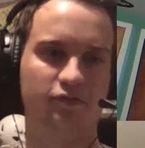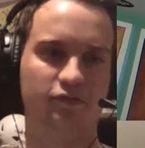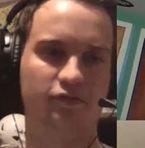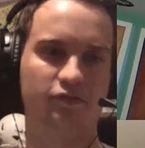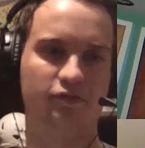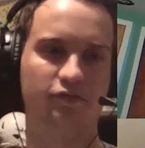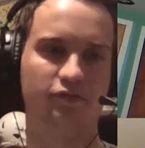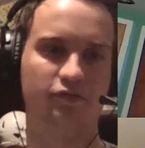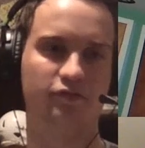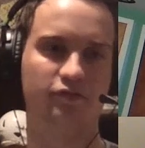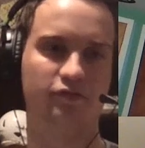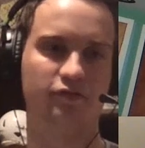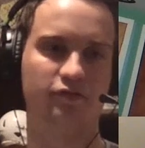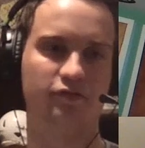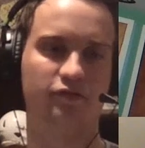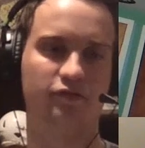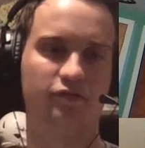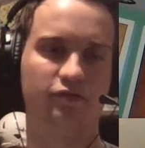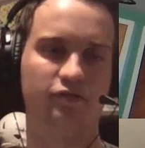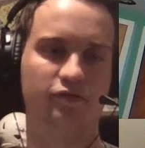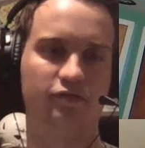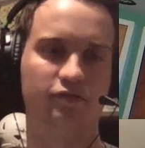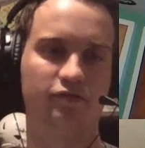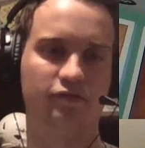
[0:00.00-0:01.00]

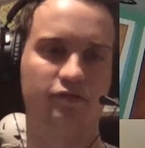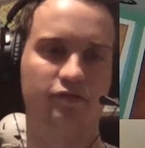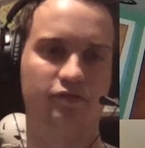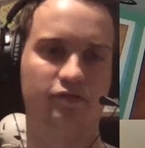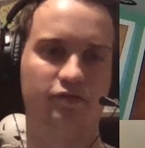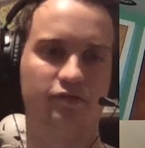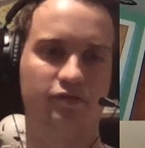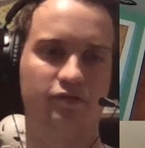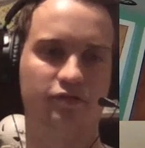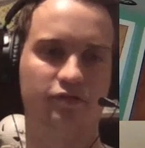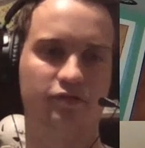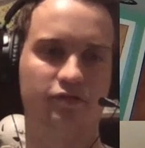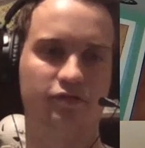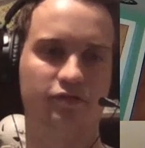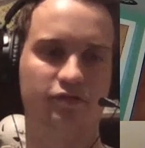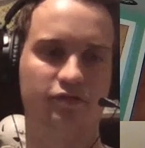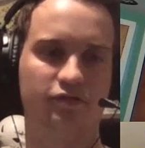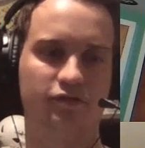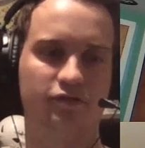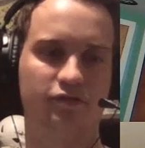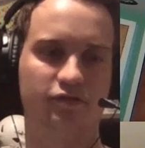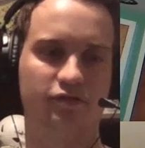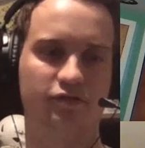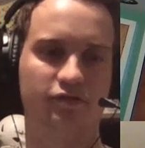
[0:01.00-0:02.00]

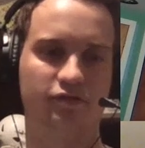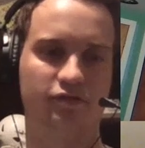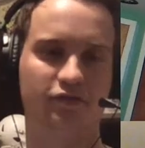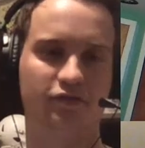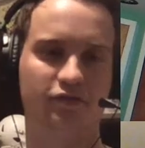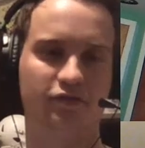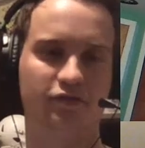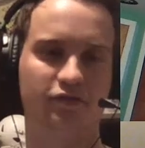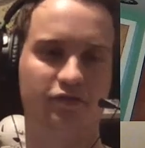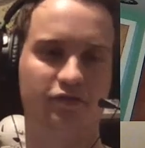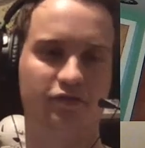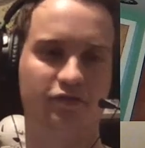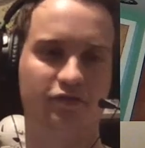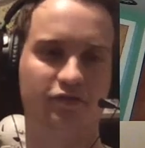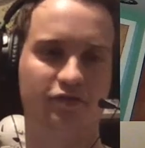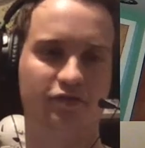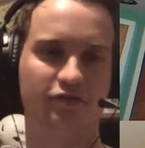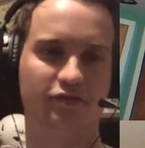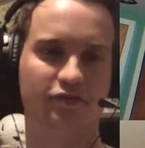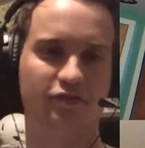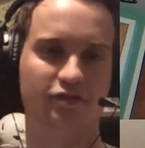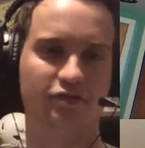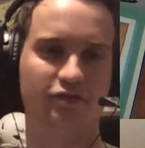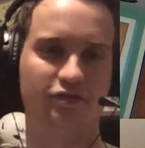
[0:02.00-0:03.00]

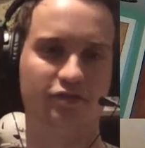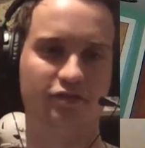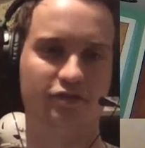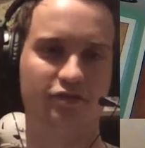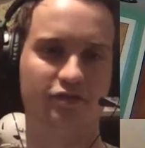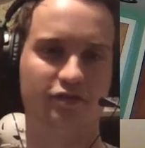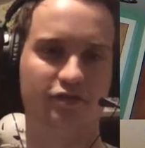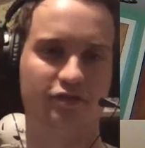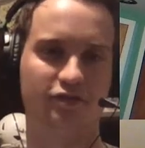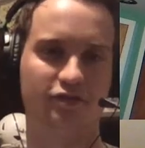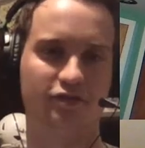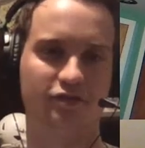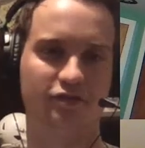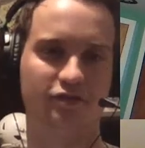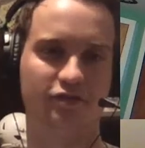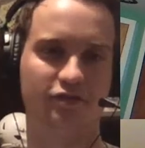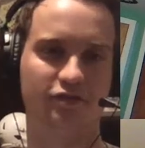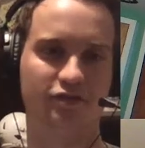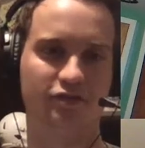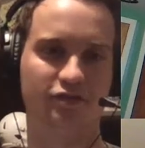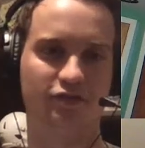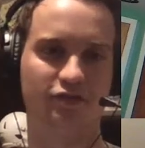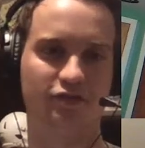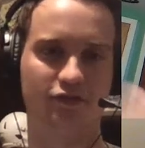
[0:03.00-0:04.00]

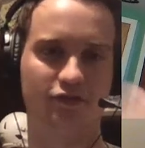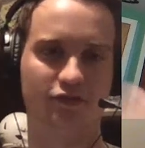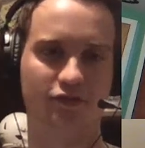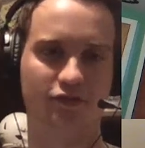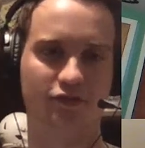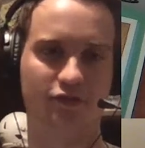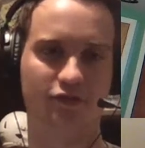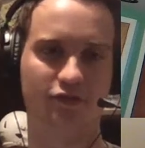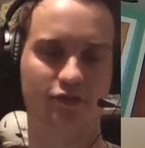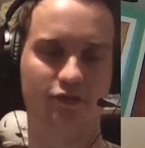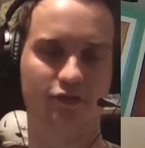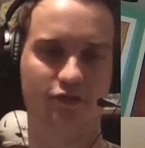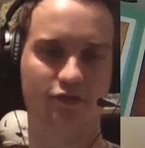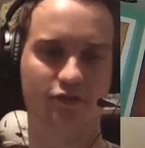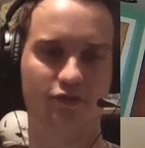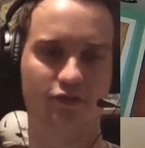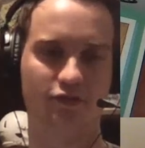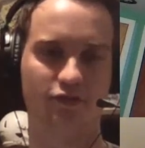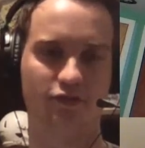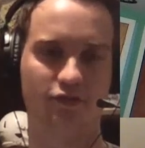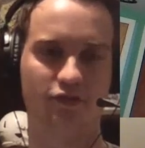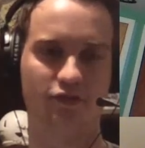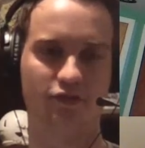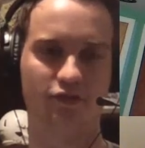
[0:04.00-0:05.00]

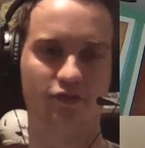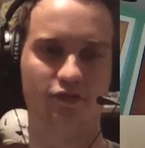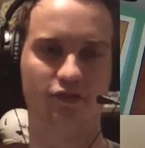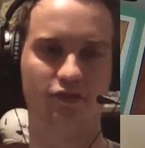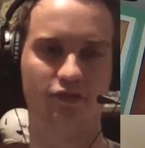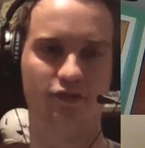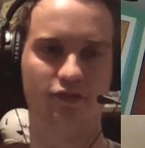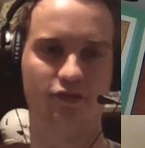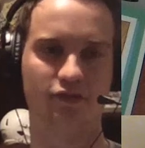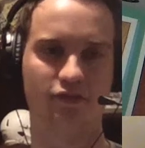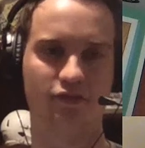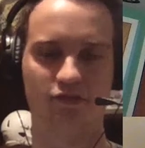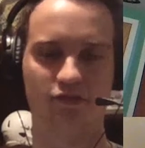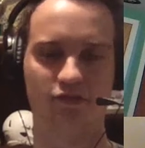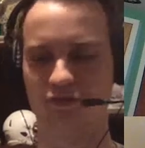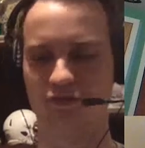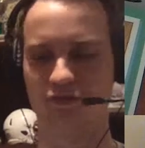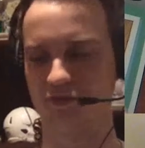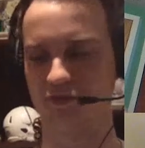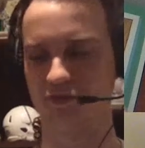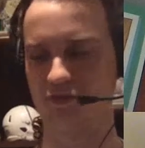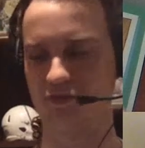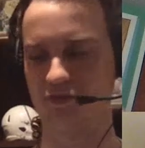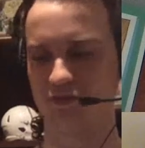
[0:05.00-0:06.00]

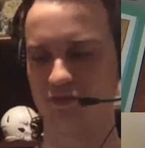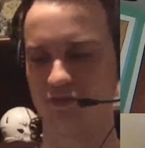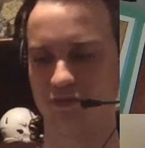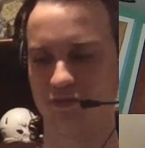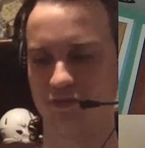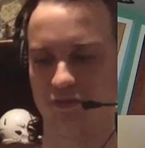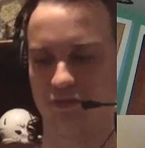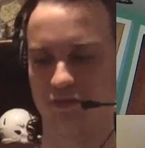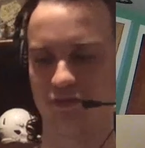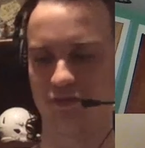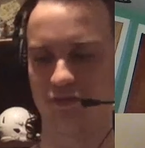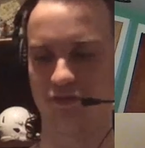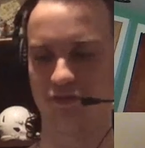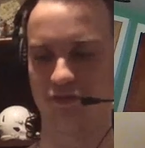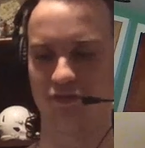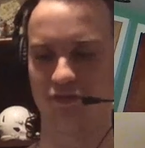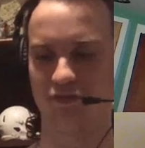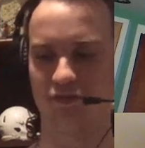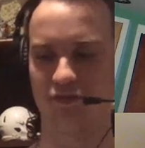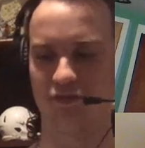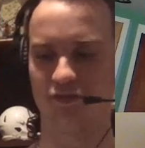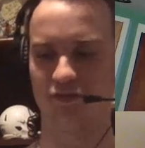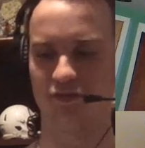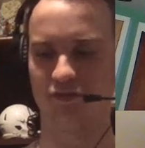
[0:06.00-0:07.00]

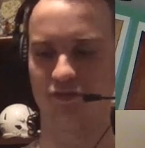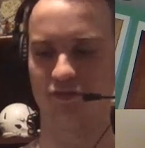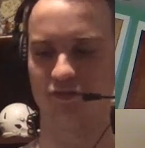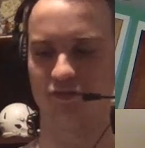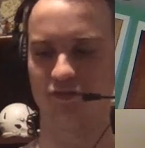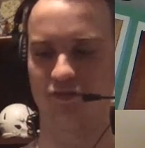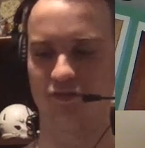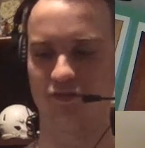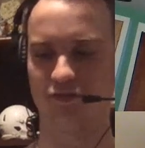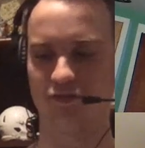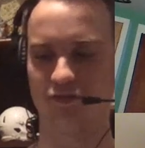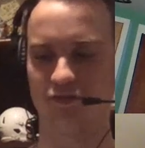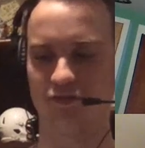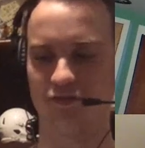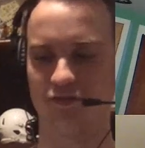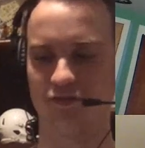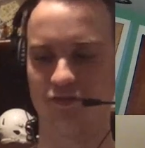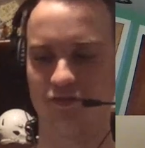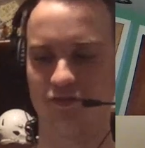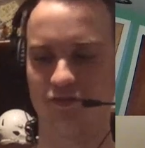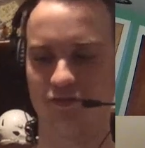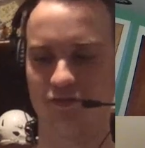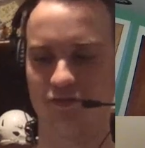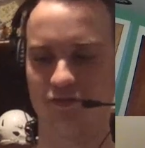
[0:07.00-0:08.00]
The person shown says nothing.